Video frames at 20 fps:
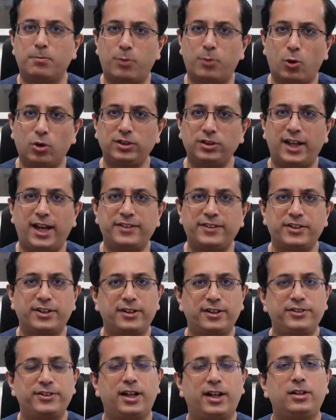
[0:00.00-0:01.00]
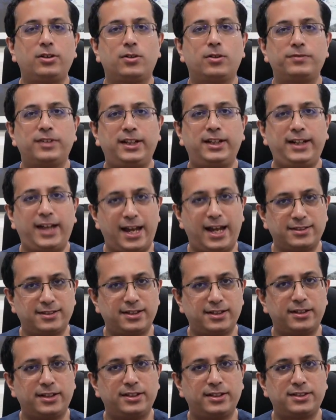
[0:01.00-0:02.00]
both as a result of the
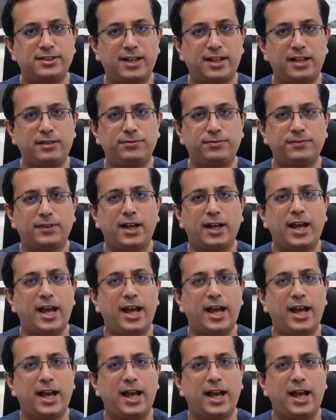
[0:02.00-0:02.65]
cancer itself